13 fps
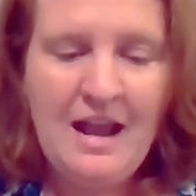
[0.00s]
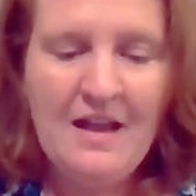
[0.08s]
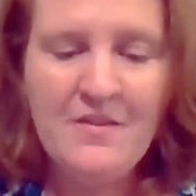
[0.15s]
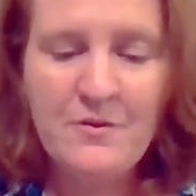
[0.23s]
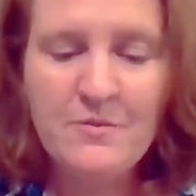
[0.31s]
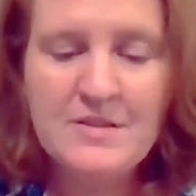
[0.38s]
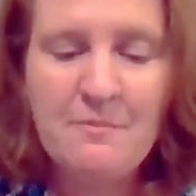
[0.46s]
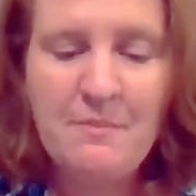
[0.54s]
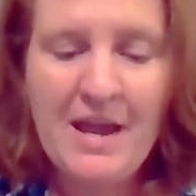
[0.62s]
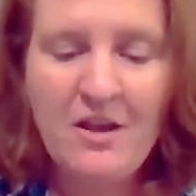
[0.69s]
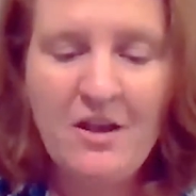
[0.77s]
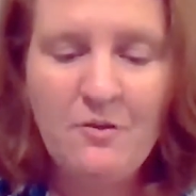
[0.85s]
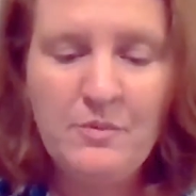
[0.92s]
And there was a
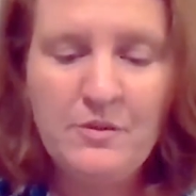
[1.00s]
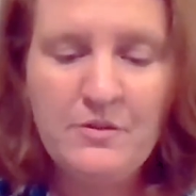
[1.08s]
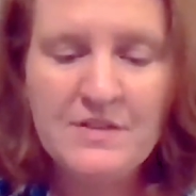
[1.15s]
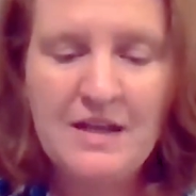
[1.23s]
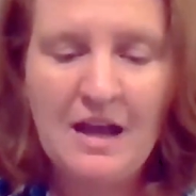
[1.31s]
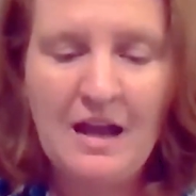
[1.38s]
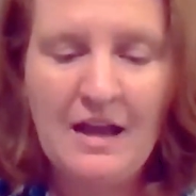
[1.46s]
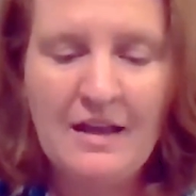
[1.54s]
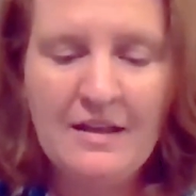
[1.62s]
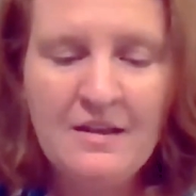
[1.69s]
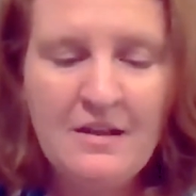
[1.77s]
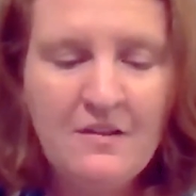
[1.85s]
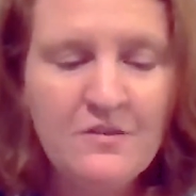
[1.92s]
pale blue sky,
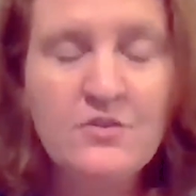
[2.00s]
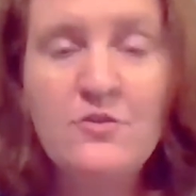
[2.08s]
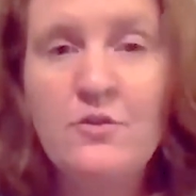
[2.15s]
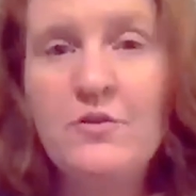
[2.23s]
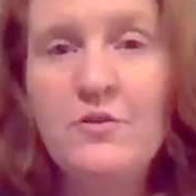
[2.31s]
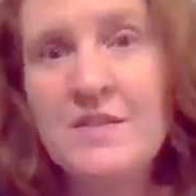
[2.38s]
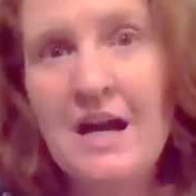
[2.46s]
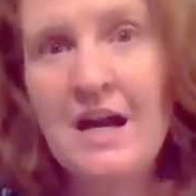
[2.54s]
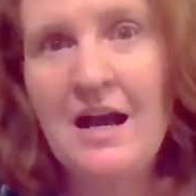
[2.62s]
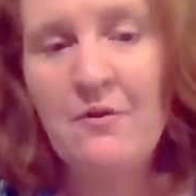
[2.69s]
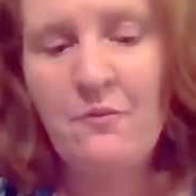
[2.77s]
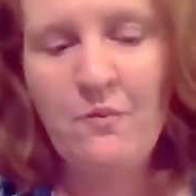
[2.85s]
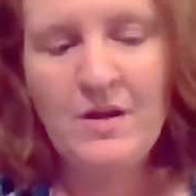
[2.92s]
the sort of
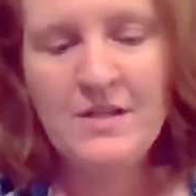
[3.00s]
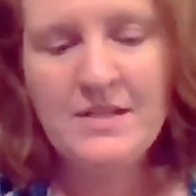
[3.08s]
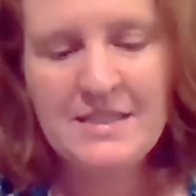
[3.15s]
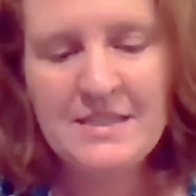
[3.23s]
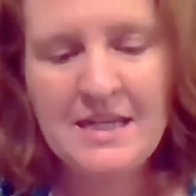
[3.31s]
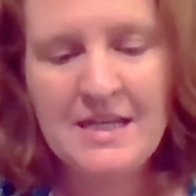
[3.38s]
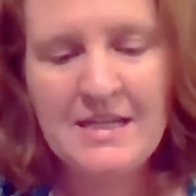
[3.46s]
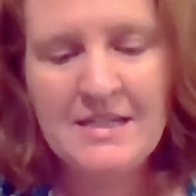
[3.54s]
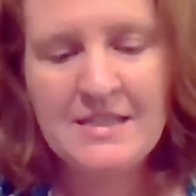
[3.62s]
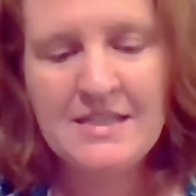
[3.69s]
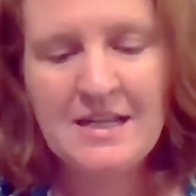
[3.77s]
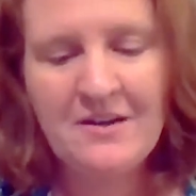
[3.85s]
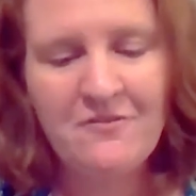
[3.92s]
sky one
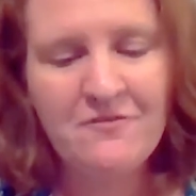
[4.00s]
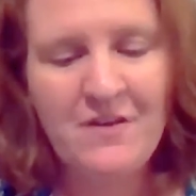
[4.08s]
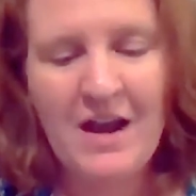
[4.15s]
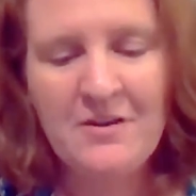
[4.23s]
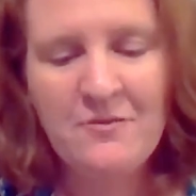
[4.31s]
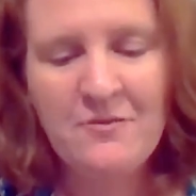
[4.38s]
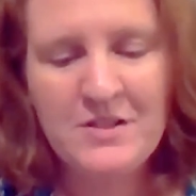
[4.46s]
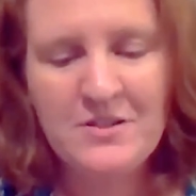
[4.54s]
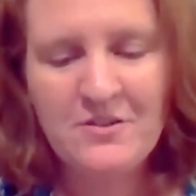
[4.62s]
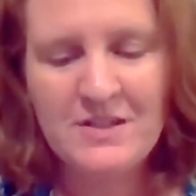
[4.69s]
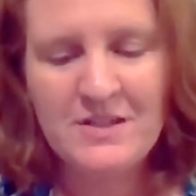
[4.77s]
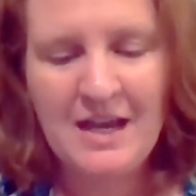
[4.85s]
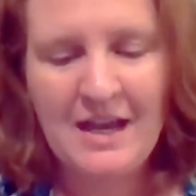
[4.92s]
sees in a fine
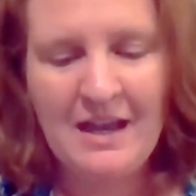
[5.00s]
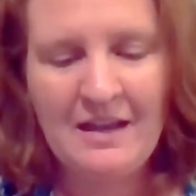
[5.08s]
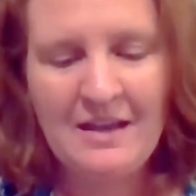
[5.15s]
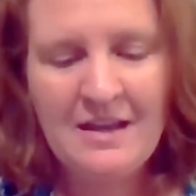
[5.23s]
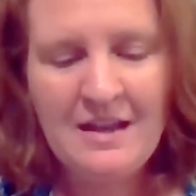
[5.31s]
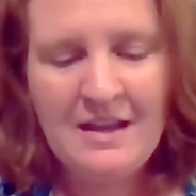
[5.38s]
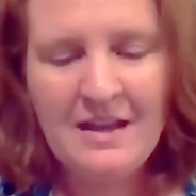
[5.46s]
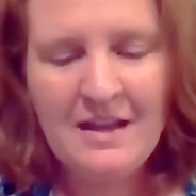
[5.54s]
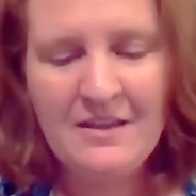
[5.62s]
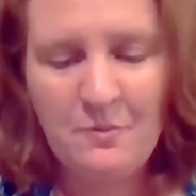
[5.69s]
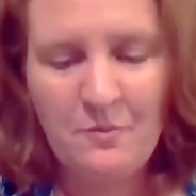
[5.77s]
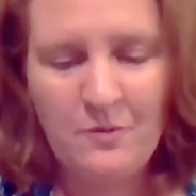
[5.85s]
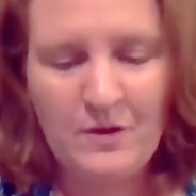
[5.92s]
winter day in
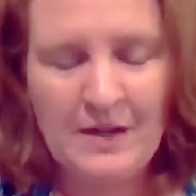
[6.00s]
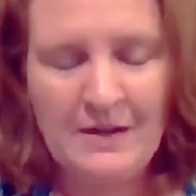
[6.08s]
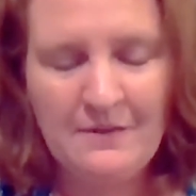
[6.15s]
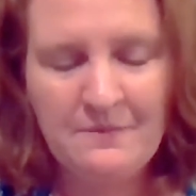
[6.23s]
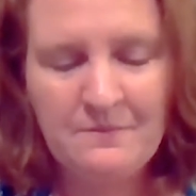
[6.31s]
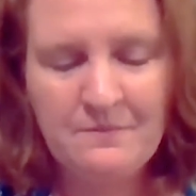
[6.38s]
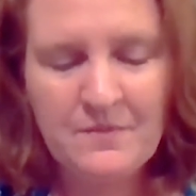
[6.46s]
the morning.